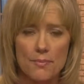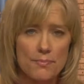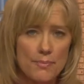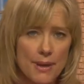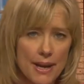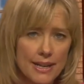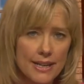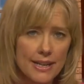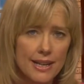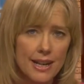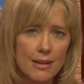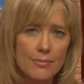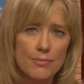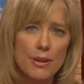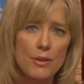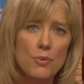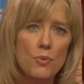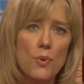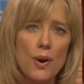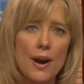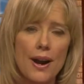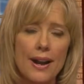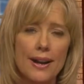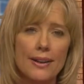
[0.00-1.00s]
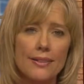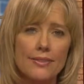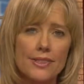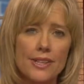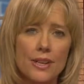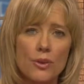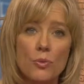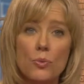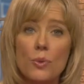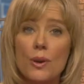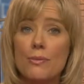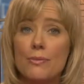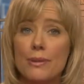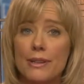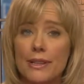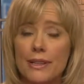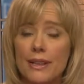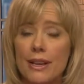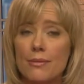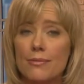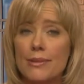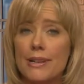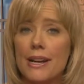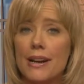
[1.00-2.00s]
men can be wives and
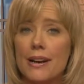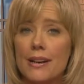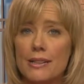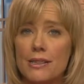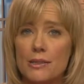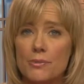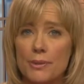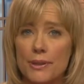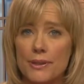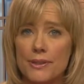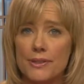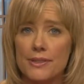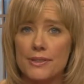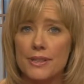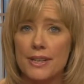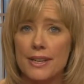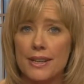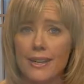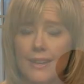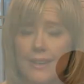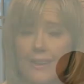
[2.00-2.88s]
women can be husbands.